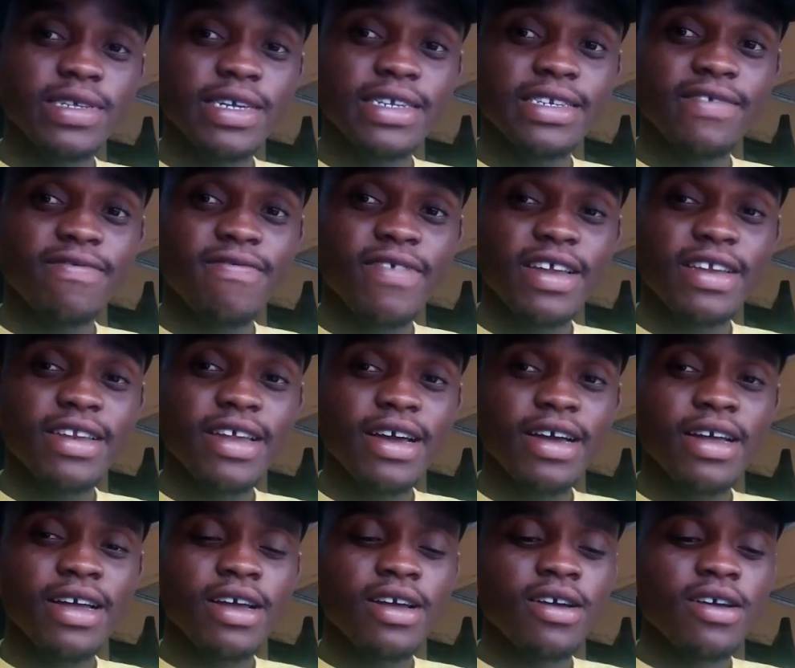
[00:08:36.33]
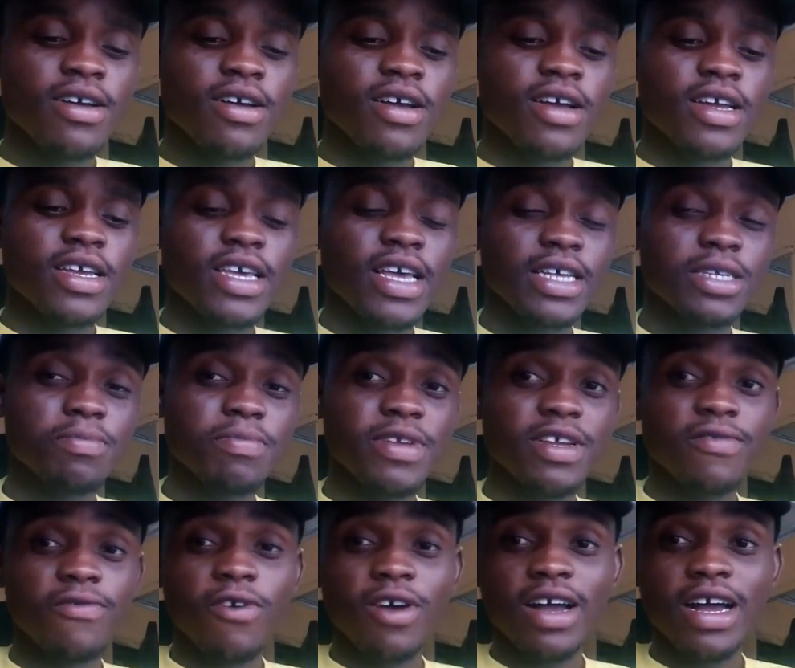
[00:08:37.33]
a defender. He has
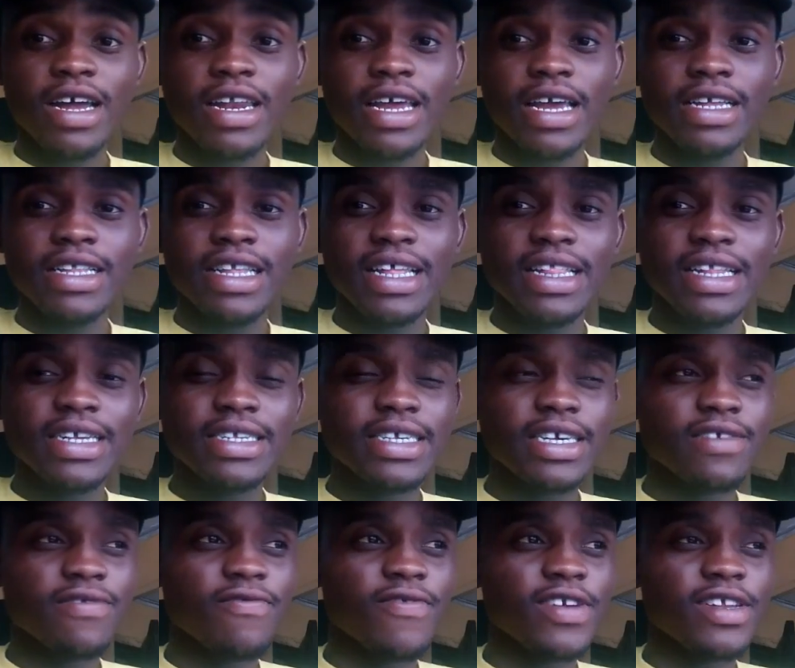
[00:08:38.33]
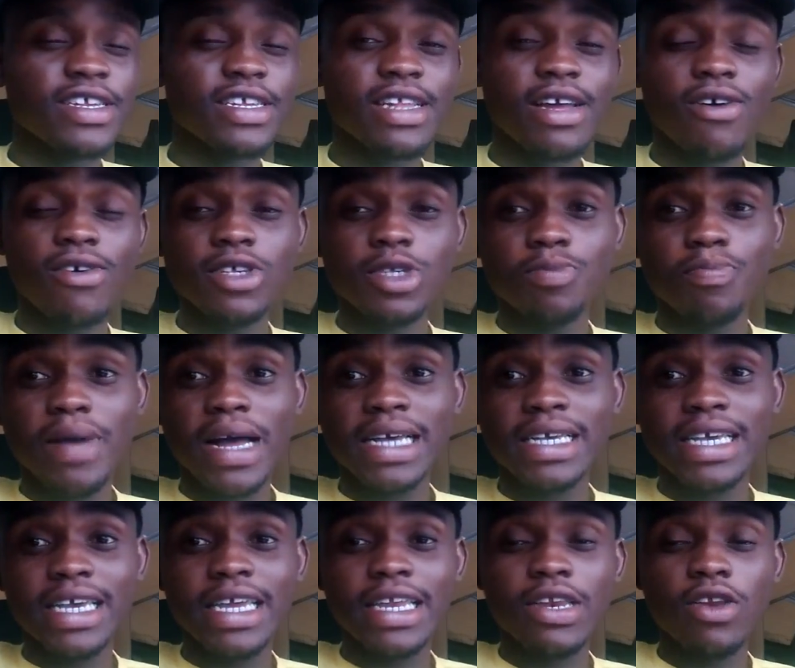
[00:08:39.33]
played for Ghana in the latest friendly. That was back
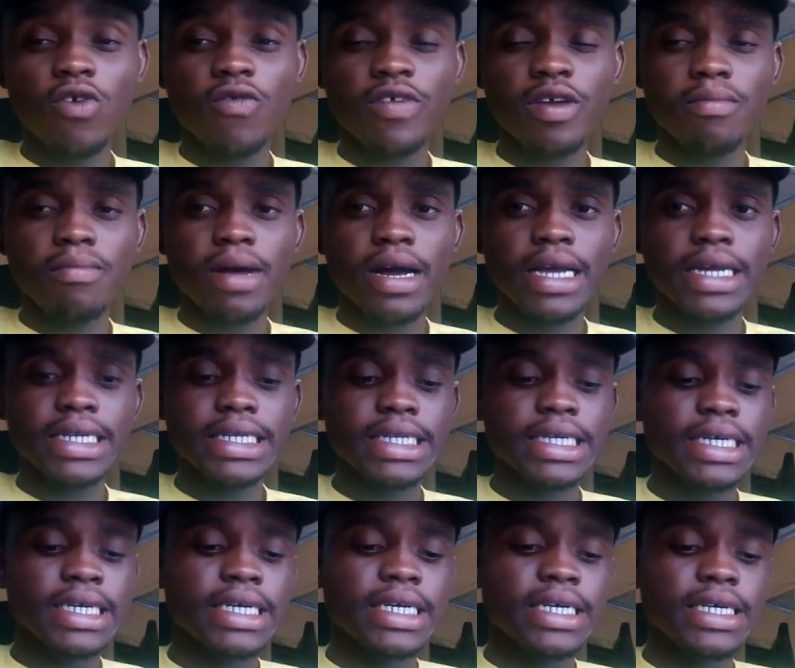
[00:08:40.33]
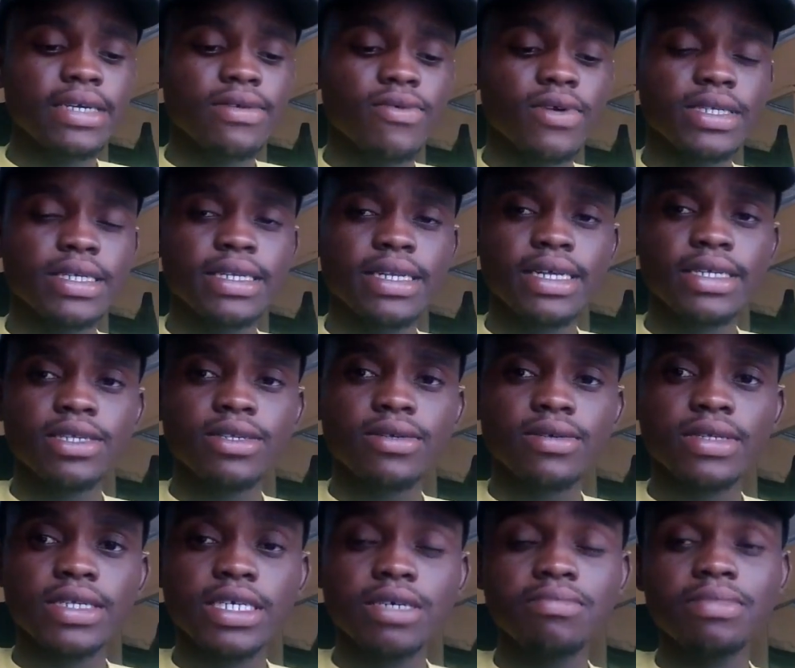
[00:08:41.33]
in November, and he was in the
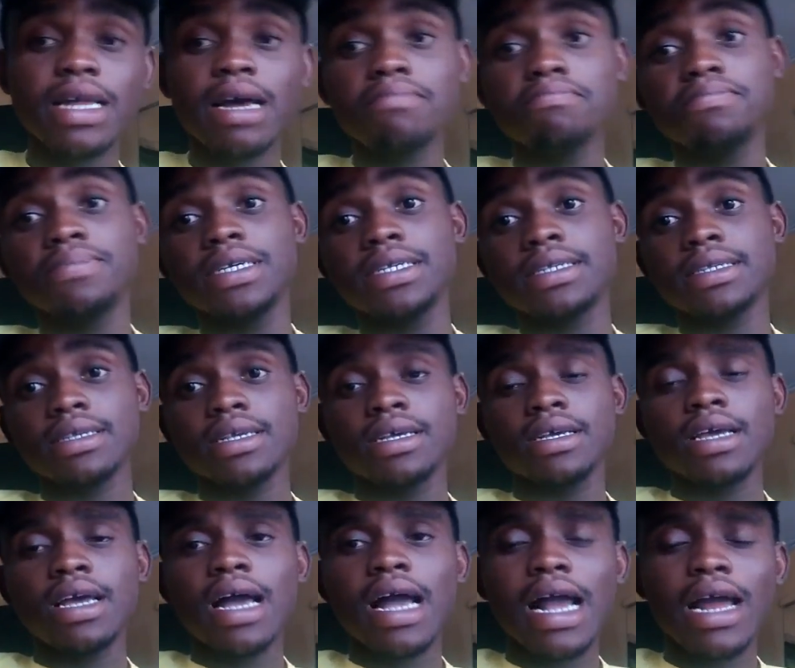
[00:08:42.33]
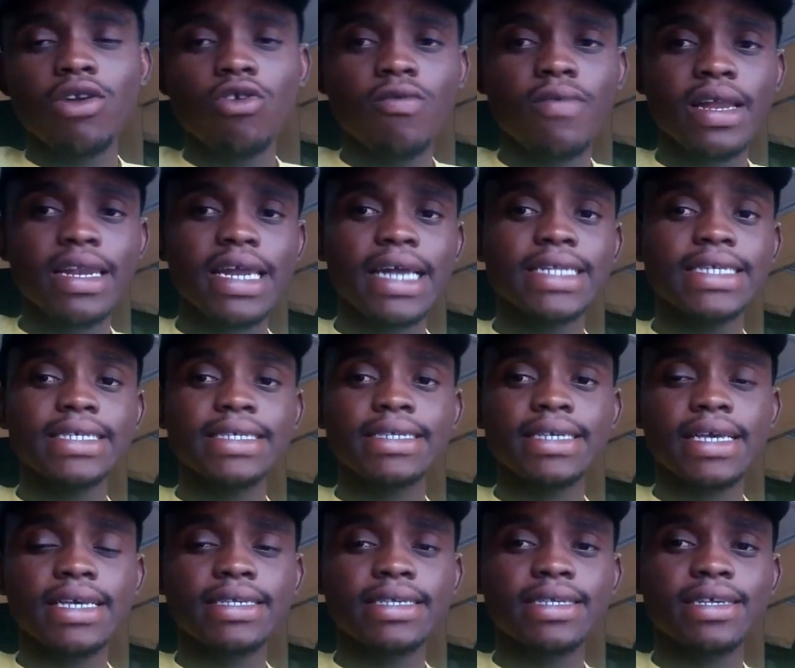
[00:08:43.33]
team that beat Hannover
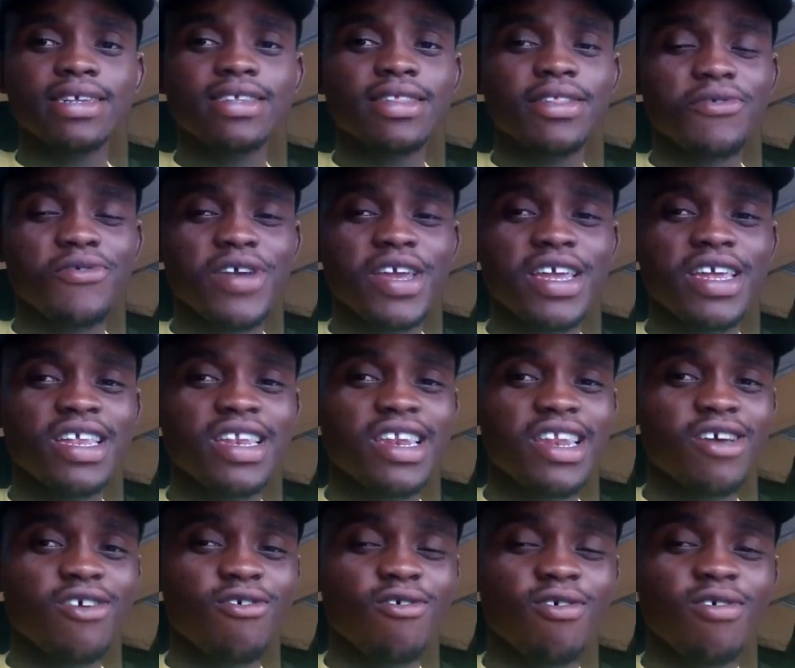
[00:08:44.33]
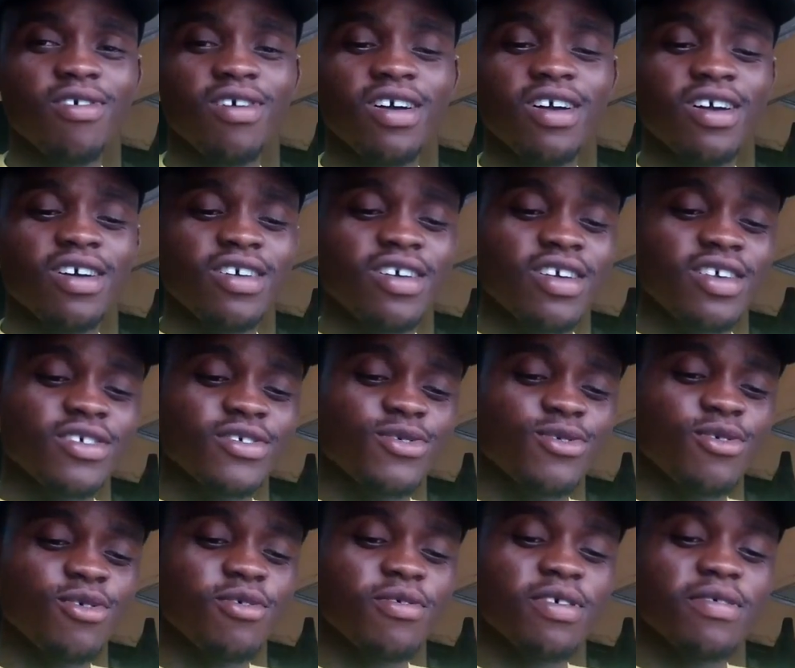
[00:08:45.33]
96 3-0.
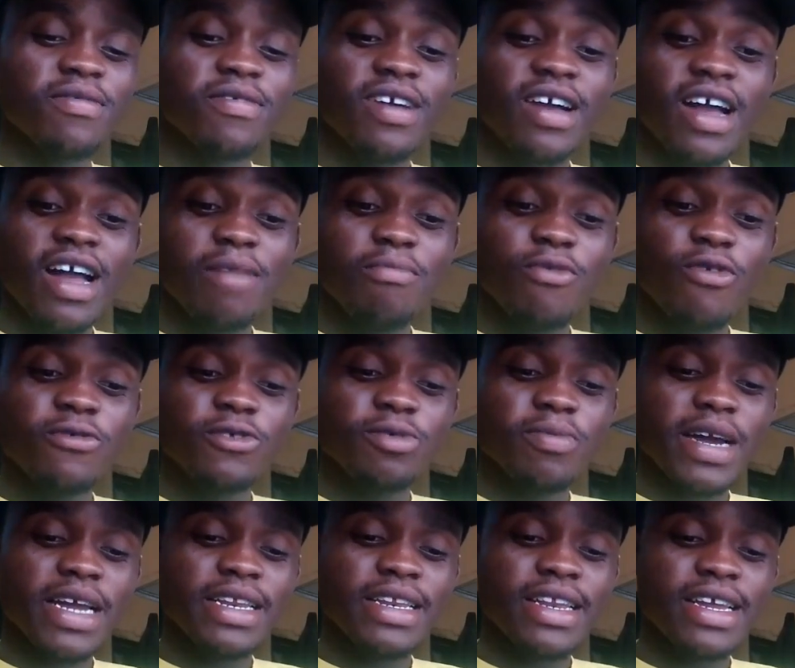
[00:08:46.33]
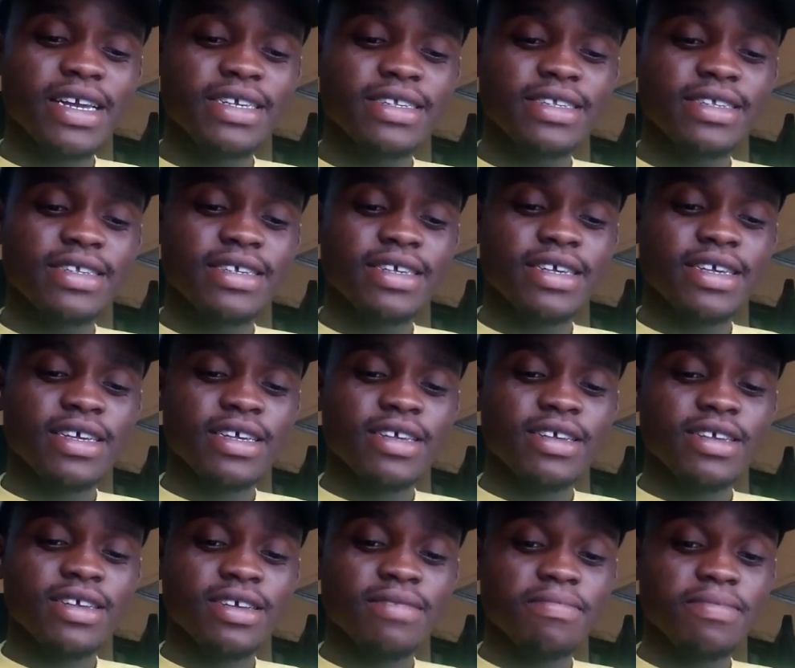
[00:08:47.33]
So I move to my next
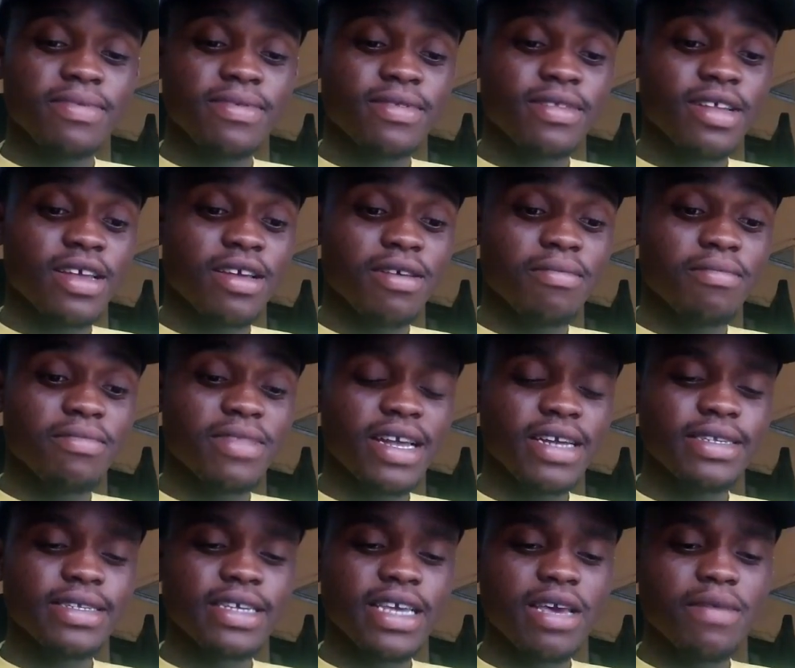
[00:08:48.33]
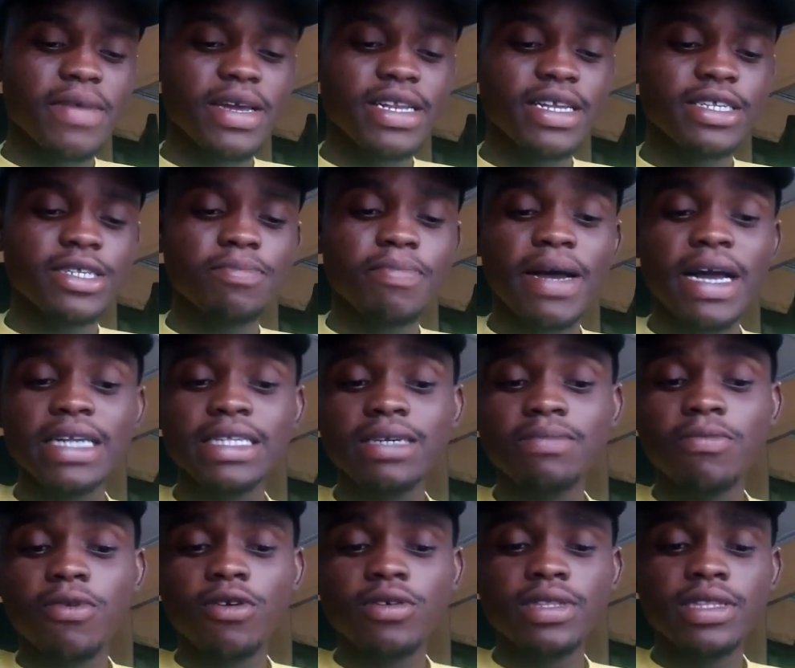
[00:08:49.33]
game, and it's
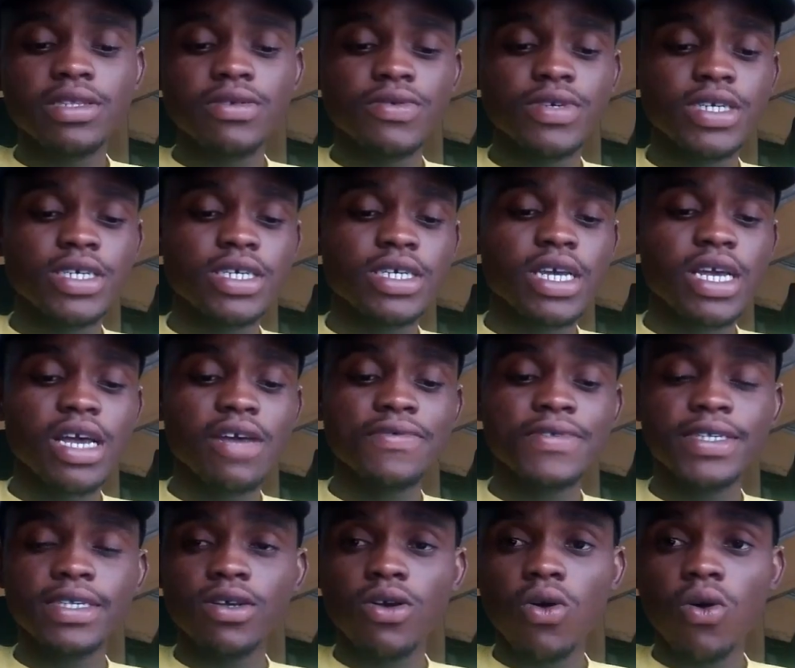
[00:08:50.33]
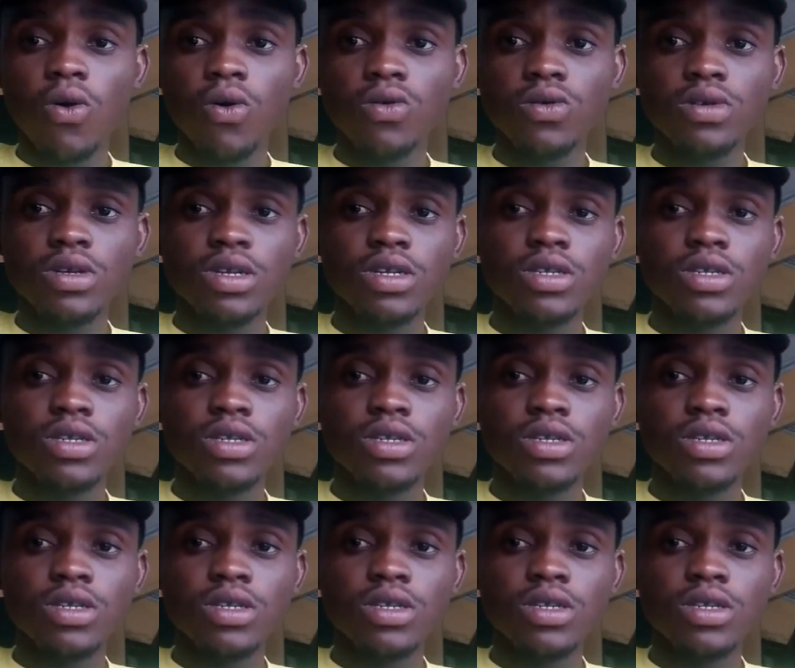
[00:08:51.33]
Paderborn 3, FC Köln